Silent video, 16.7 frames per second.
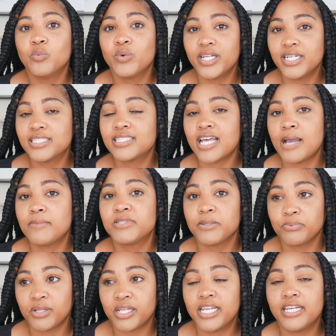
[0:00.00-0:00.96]
when it's time
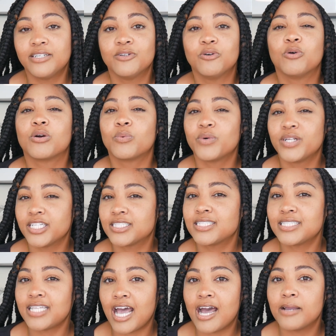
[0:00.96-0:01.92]
to plan or when
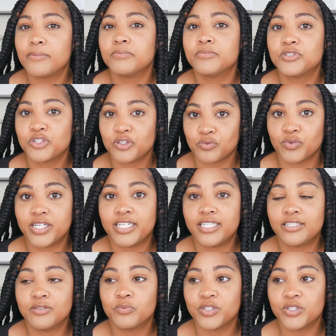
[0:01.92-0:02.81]
it's time to read,